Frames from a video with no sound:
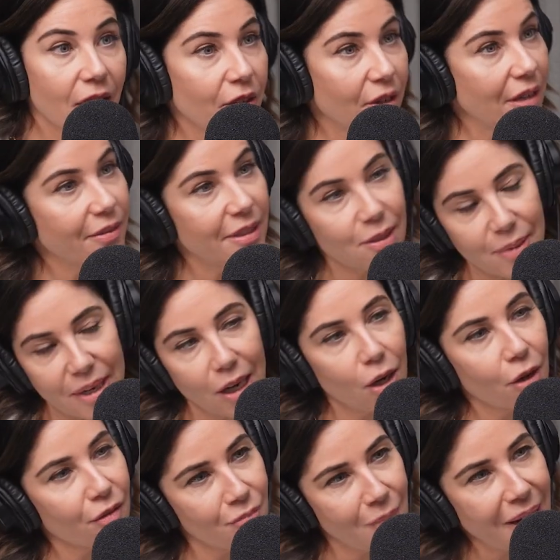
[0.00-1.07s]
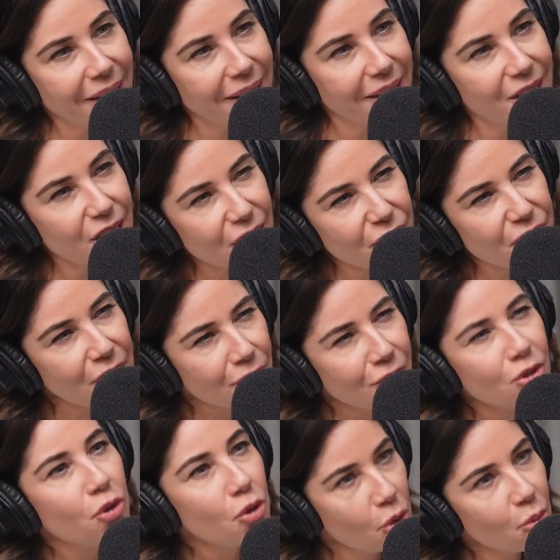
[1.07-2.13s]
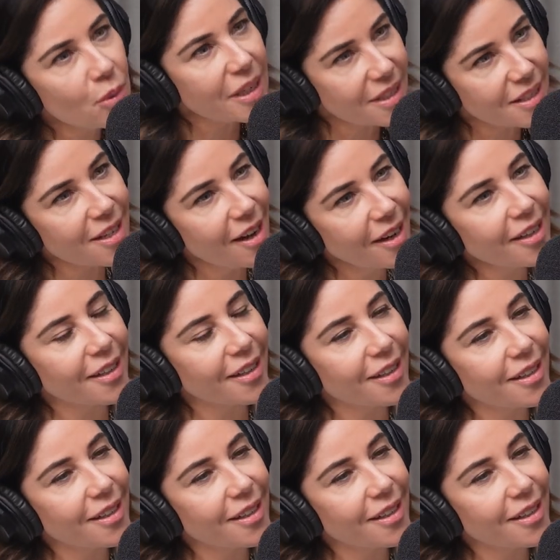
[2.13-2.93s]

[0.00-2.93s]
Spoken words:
I don't have to spend a lot of money. It just feels new and exciting.